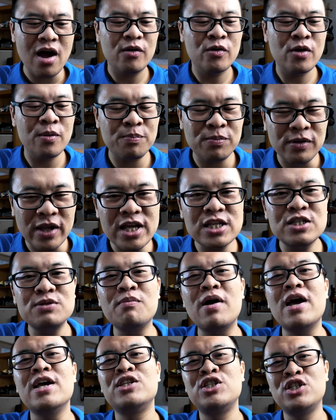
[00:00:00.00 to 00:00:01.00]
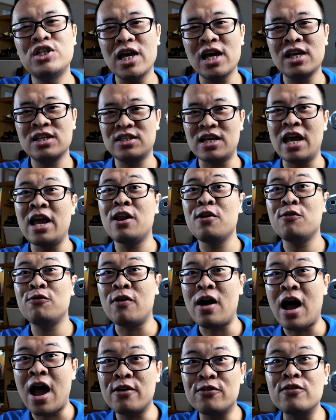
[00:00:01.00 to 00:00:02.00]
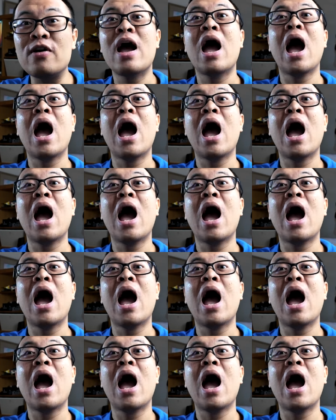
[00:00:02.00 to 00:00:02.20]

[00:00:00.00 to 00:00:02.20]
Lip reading: replace my GX85?